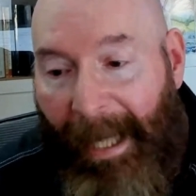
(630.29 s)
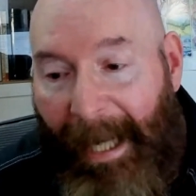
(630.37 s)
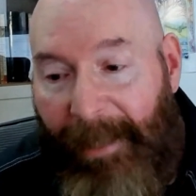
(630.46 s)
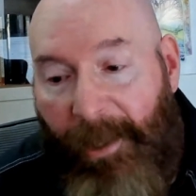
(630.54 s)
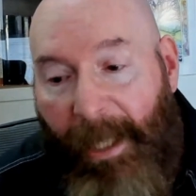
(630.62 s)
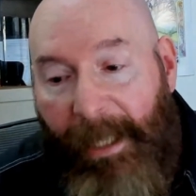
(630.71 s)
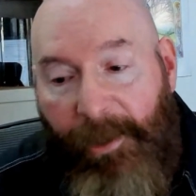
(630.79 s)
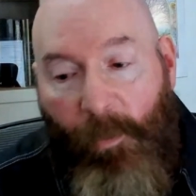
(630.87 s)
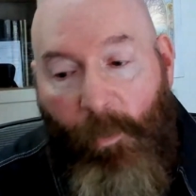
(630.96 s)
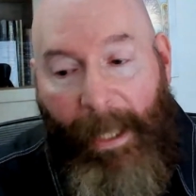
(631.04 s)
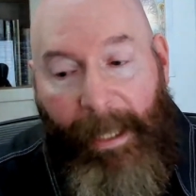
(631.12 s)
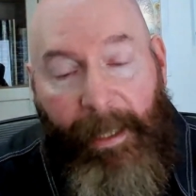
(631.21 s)
as a
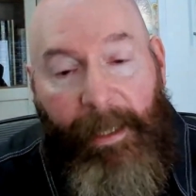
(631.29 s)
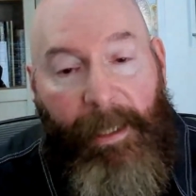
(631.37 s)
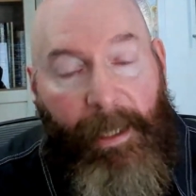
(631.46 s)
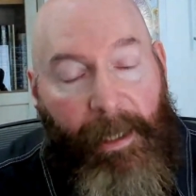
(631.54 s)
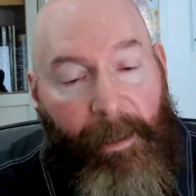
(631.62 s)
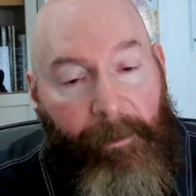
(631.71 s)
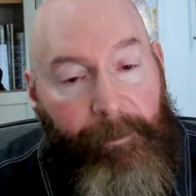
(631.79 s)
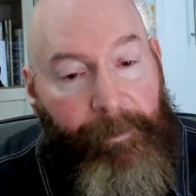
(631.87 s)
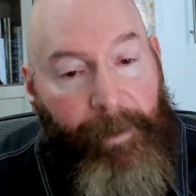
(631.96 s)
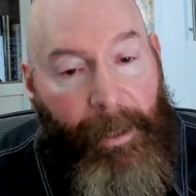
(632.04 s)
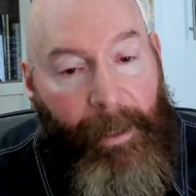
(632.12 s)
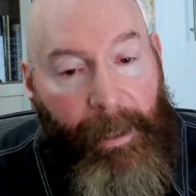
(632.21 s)
way
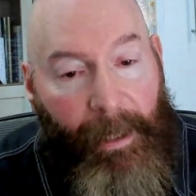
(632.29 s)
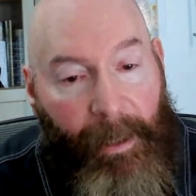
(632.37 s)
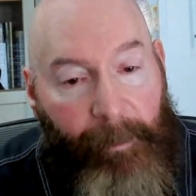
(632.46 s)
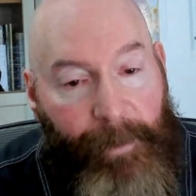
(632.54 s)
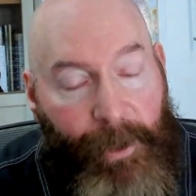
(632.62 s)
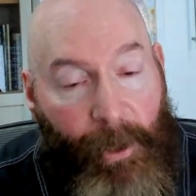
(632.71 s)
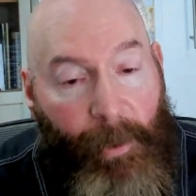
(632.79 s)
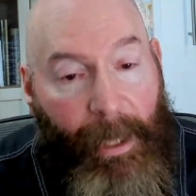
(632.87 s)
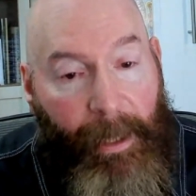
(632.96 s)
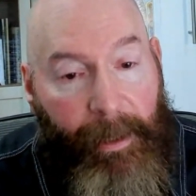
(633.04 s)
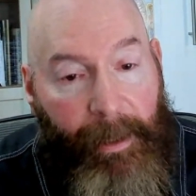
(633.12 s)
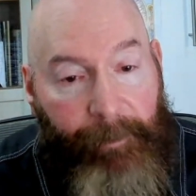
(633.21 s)
of
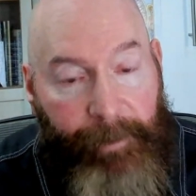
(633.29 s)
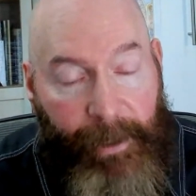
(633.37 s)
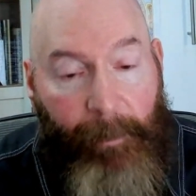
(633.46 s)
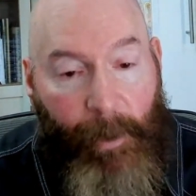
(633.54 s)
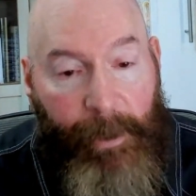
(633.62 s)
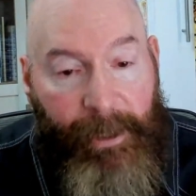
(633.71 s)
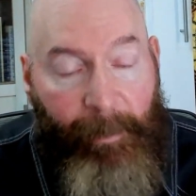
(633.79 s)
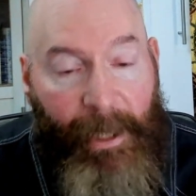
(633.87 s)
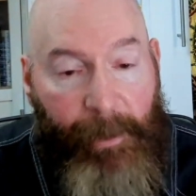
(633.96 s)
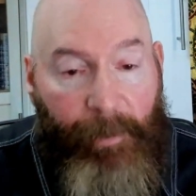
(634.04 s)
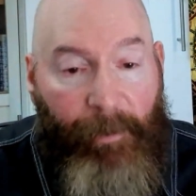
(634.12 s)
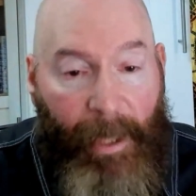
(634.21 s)
tuning in. When
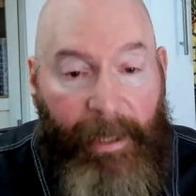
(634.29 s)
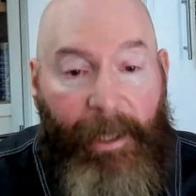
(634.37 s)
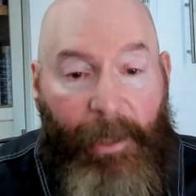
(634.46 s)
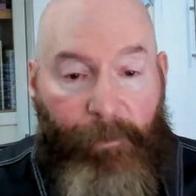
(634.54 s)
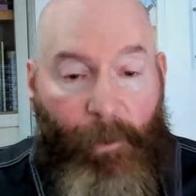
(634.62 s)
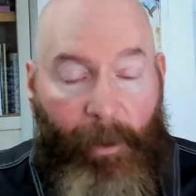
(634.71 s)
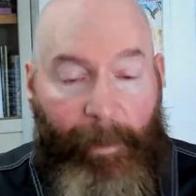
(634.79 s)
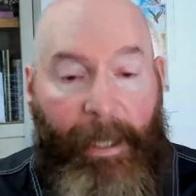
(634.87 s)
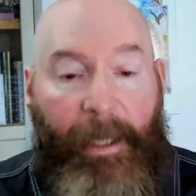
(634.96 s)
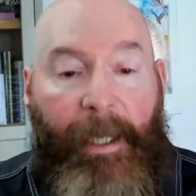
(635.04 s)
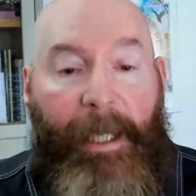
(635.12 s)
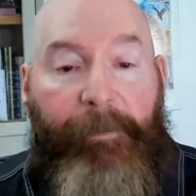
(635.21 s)
somebody's provided it for
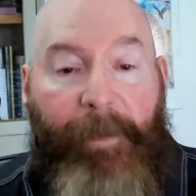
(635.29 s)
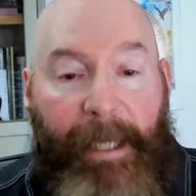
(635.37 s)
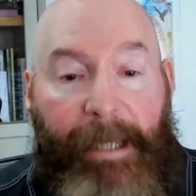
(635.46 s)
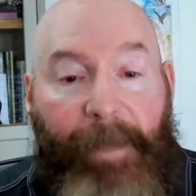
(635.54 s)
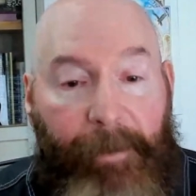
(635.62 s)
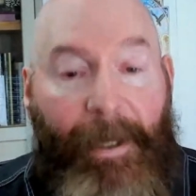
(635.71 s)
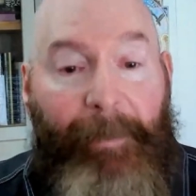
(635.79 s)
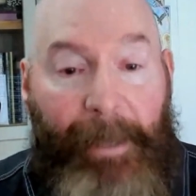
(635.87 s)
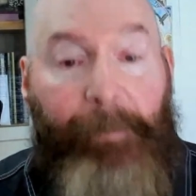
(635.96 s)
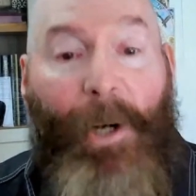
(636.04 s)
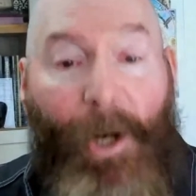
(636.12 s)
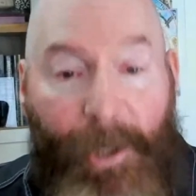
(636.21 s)
me, even if I'm
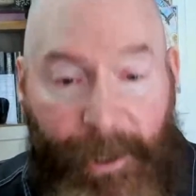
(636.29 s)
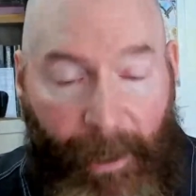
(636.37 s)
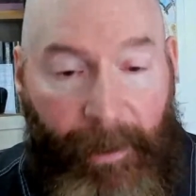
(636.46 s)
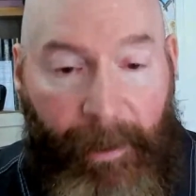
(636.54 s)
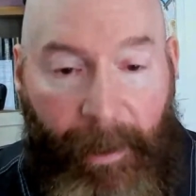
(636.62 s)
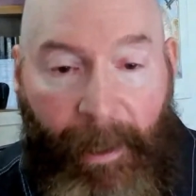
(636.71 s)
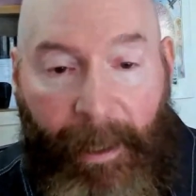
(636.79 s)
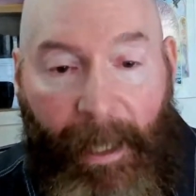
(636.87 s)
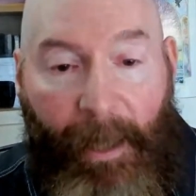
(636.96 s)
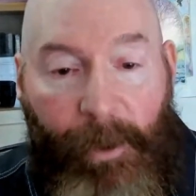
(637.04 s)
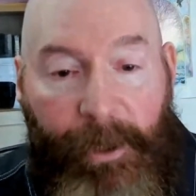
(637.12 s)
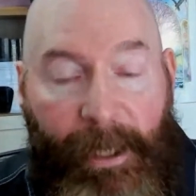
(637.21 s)
in person,
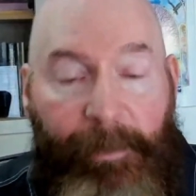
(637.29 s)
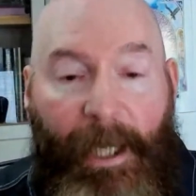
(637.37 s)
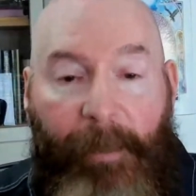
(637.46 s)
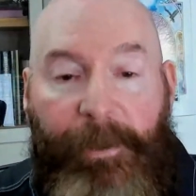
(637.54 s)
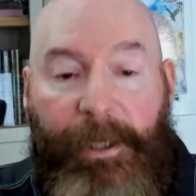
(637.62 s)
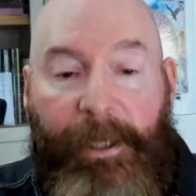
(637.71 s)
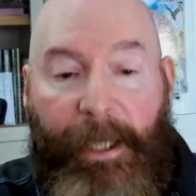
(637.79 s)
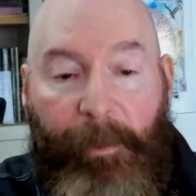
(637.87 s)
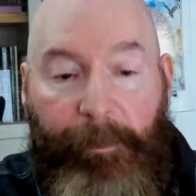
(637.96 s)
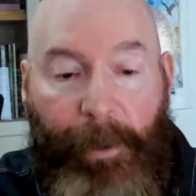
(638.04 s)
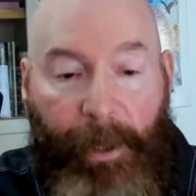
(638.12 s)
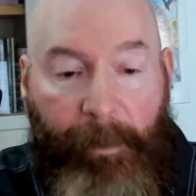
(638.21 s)
I will sometimes
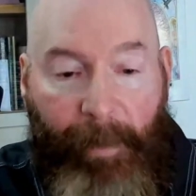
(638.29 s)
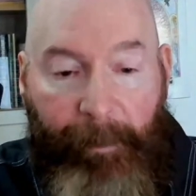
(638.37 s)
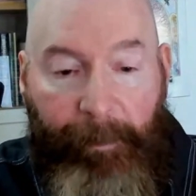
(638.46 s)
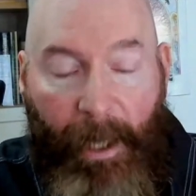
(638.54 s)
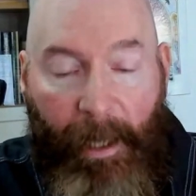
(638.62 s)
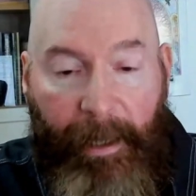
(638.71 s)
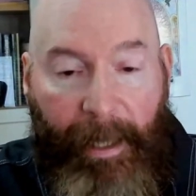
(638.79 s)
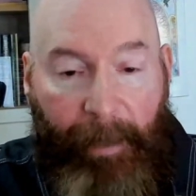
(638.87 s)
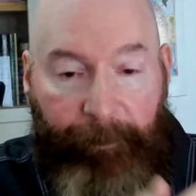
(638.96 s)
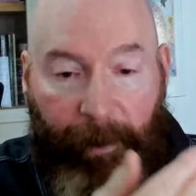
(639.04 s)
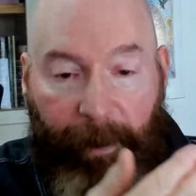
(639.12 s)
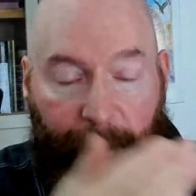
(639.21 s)
put it in my pocket
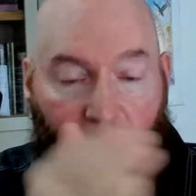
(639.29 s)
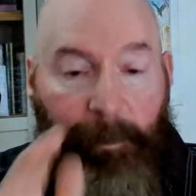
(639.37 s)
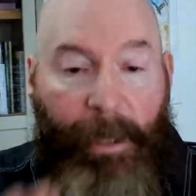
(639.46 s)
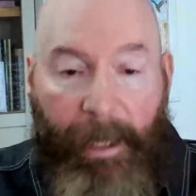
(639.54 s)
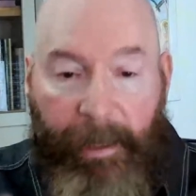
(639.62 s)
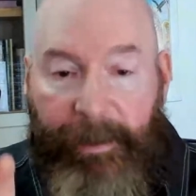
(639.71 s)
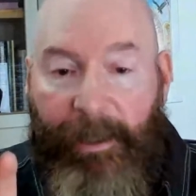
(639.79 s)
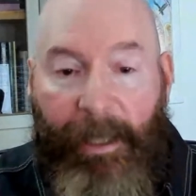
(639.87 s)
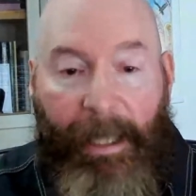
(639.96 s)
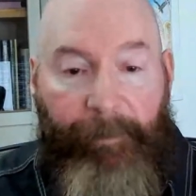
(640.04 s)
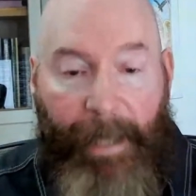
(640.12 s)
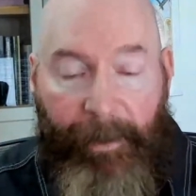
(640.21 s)
after it's been blessed and
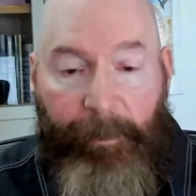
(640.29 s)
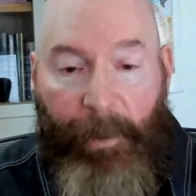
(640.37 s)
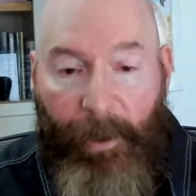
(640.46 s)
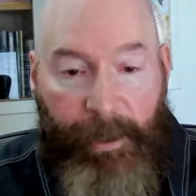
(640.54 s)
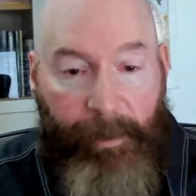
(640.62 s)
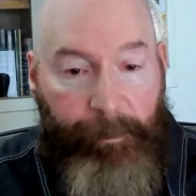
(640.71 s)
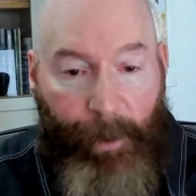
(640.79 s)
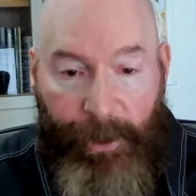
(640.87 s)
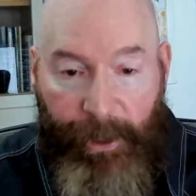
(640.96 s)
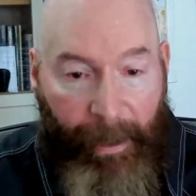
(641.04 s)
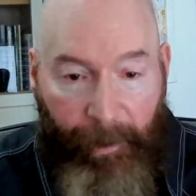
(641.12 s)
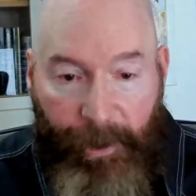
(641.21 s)
I've had the person
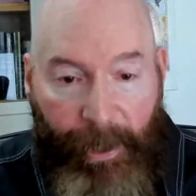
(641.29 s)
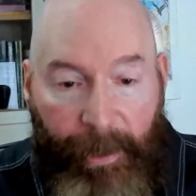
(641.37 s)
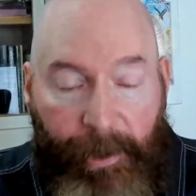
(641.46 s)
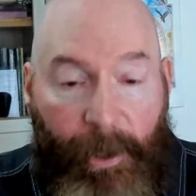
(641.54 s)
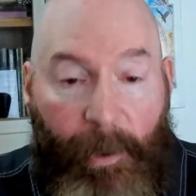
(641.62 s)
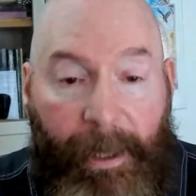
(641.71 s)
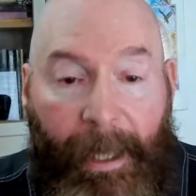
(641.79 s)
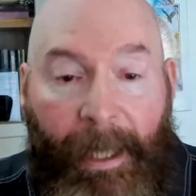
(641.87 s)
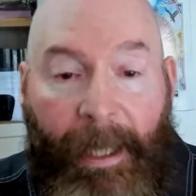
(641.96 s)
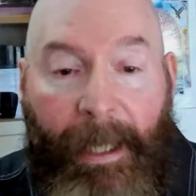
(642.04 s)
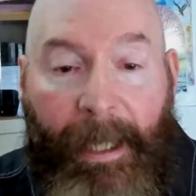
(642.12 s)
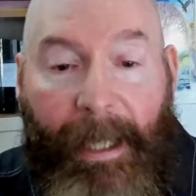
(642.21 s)
push energy into it
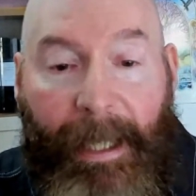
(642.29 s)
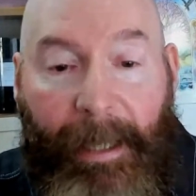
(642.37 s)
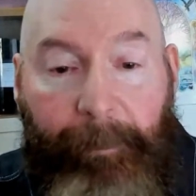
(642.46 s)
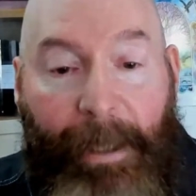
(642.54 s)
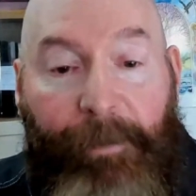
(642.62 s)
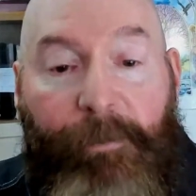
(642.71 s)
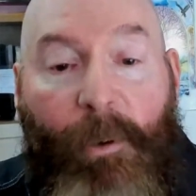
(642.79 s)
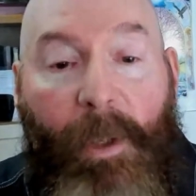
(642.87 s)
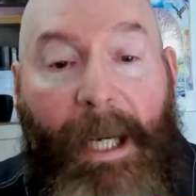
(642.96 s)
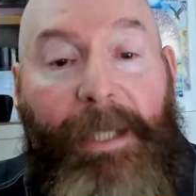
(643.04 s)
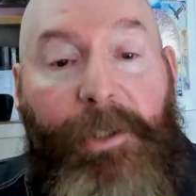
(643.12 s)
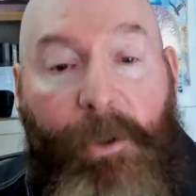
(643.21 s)

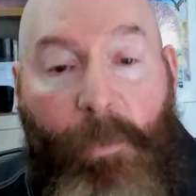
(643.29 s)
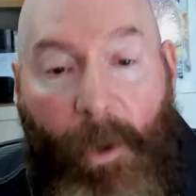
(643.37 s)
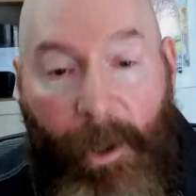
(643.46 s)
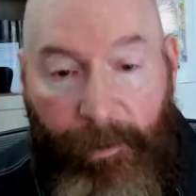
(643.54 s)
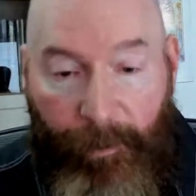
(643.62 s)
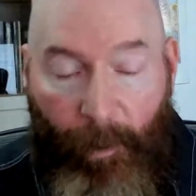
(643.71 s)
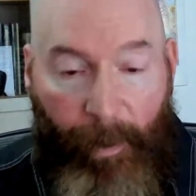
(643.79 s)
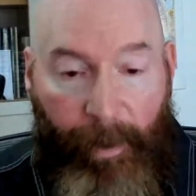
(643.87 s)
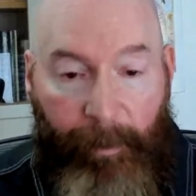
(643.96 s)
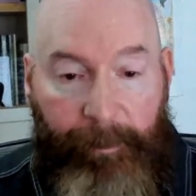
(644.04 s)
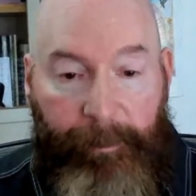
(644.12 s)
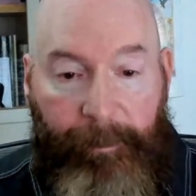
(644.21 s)
before I do work for
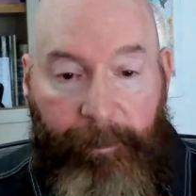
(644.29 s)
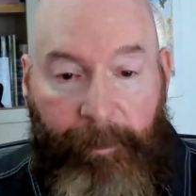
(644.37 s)
them,